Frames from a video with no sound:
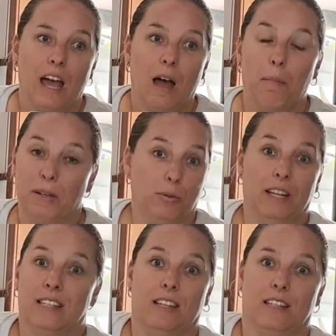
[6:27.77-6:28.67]
I've been
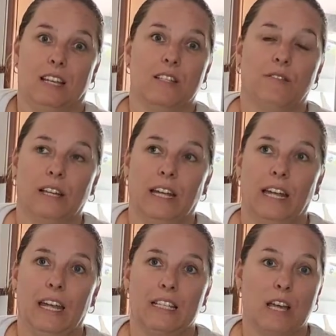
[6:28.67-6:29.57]
doing it
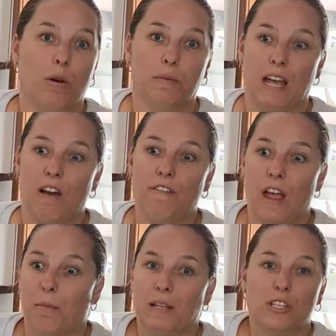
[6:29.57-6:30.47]
successfully. It's helped our
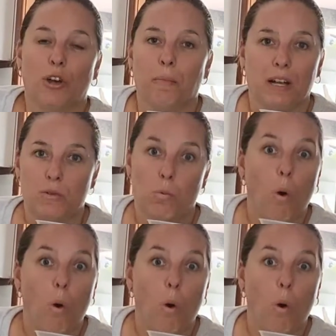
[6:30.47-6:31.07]
family so much.